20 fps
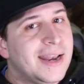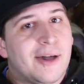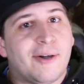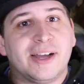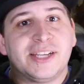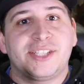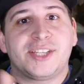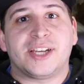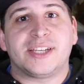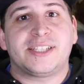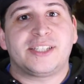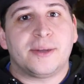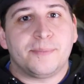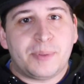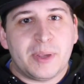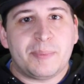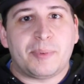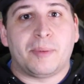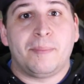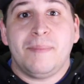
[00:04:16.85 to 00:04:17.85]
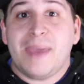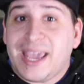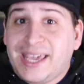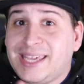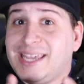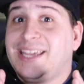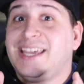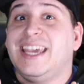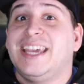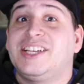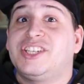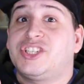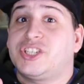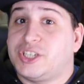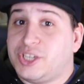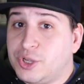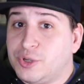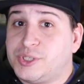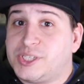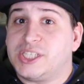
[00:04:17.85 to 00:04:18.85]
Now, I saw some people making
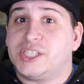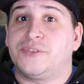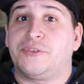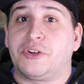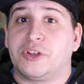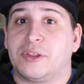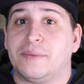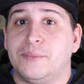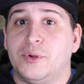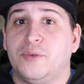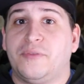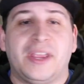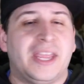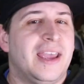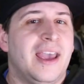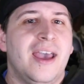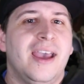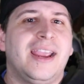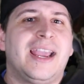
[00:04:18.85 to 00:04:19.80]
excuses for the movie.